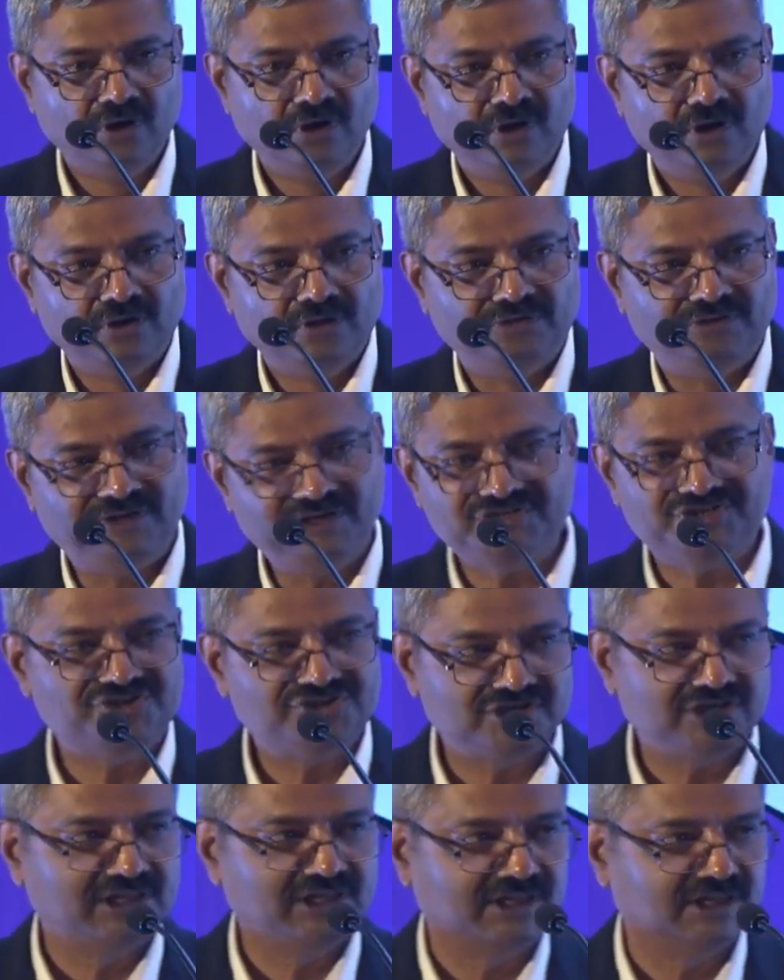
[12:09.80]
These
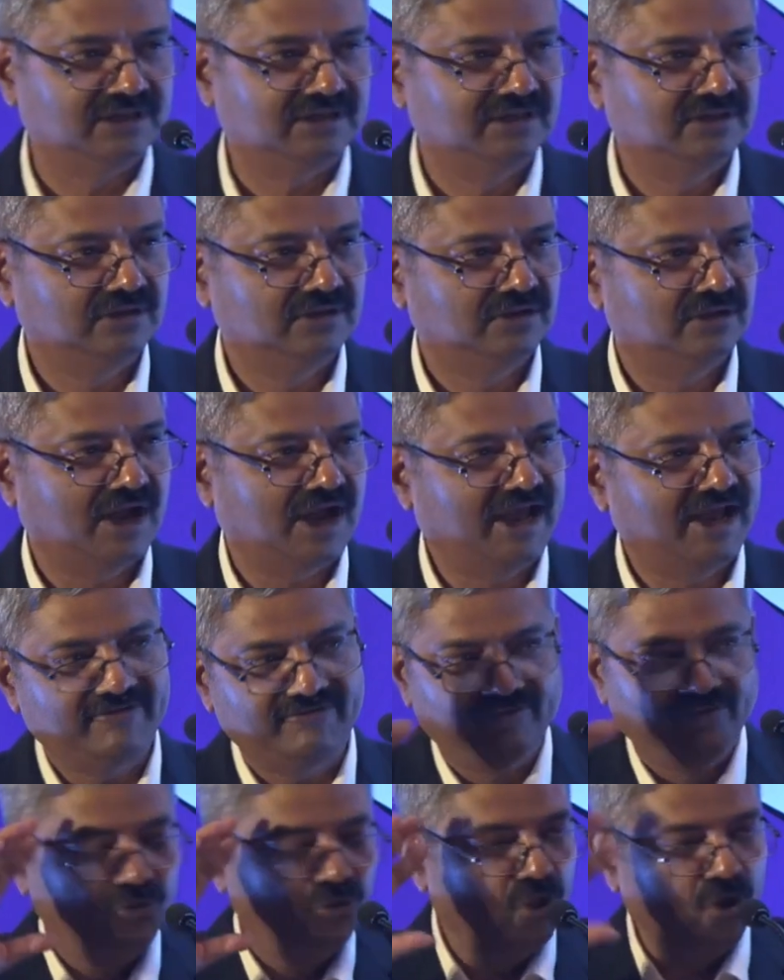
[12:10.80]
children have
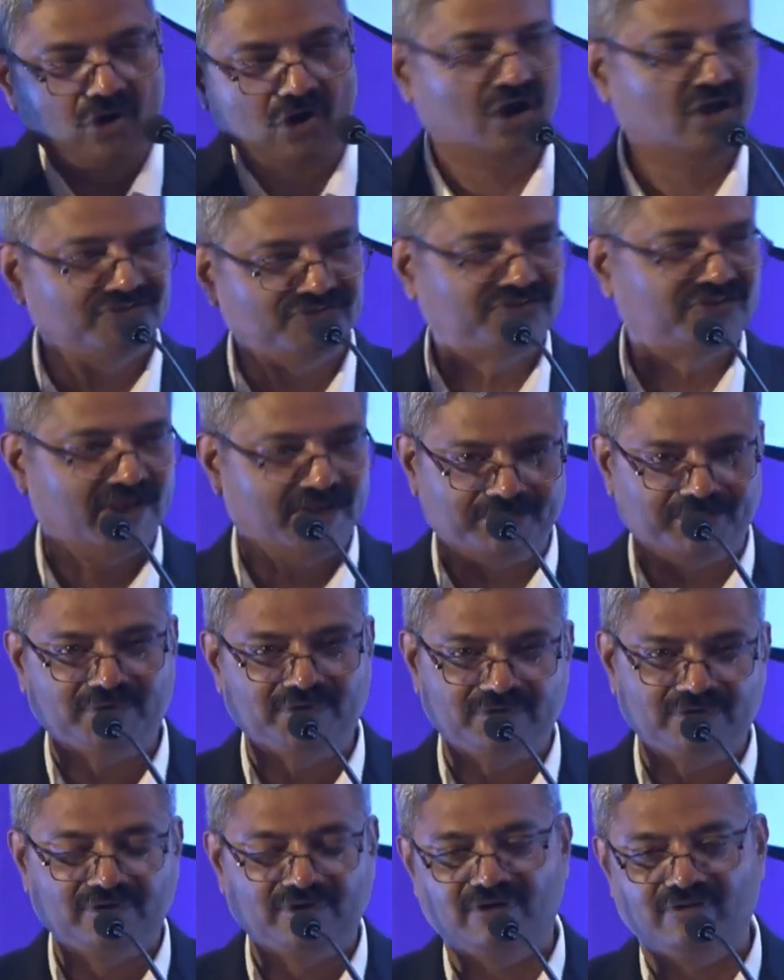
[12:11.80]
no concept
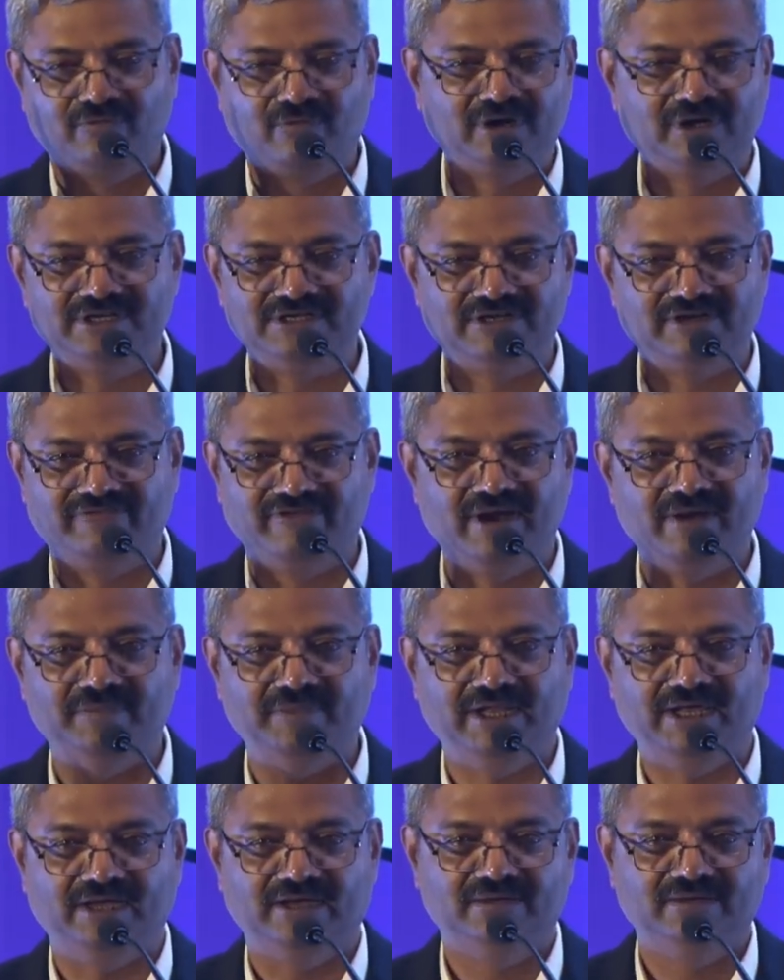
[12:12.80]
of what is a
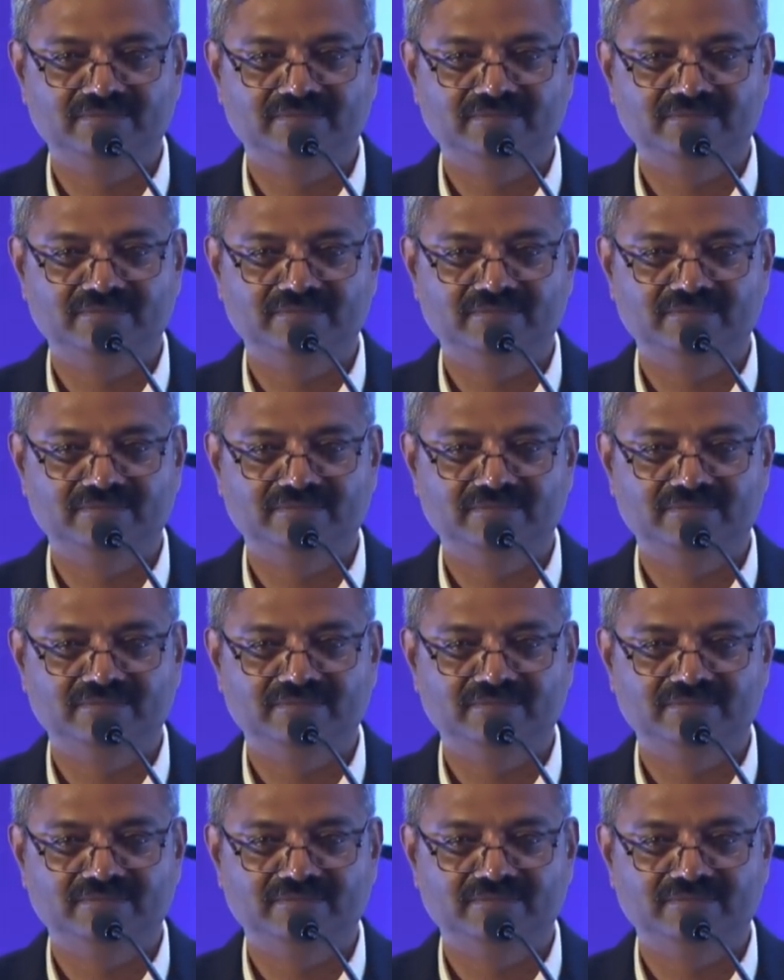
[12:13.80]
family.